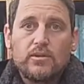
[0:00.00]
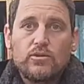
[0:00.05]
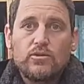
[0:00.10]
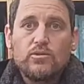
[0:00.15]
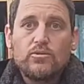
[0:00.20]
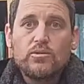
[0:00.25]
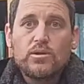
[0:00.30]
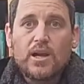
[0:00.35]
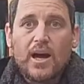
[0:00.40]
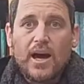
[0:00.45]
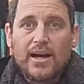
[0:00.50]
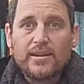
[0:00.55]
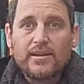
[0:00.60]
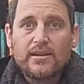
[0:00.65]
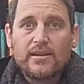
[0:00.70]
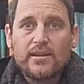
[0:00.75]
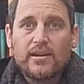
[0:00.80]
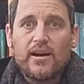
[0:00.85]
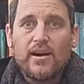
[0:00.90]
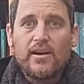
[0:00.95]
not
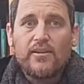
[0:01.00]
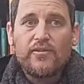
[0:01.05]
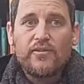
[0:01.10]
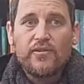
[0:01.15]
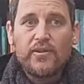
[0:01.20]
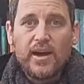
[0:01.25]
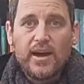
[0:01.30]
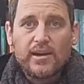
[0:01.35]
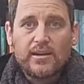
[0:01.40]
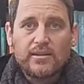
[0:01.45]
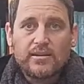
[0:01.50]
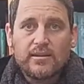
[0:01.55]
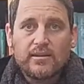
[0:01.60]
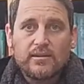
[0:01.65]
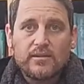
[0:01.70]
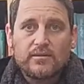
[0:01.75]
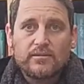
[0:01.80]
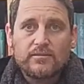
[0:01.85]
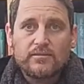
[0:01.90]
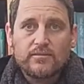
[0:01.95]
affect
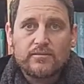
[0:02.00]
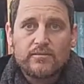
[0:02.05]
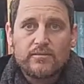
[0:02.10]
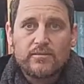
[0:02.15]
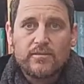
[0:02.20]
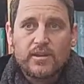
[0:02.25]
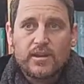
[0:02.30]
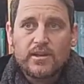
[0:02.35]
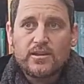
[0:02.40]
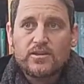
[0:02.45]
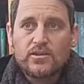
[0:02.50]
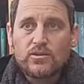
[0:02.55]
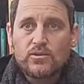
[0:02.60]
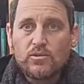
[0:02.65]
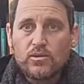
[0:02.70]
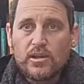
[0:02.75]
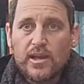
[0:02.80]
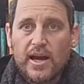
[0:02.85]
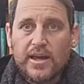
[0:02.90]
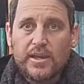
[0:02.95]
the
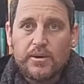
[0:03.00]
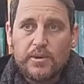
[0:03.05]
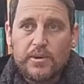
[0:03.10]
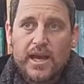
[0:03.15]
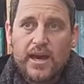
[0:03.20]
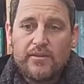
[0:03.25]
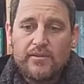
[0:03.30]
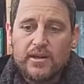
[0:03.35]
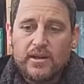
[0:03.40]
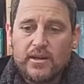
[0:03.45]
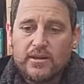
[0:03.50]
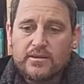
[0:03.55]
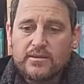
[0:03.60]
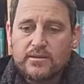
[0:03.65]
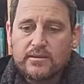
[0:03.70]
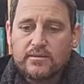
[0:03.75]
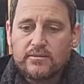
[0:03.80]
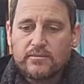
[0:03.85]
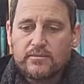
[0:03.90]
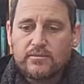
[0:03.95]
Sgula that we have in us.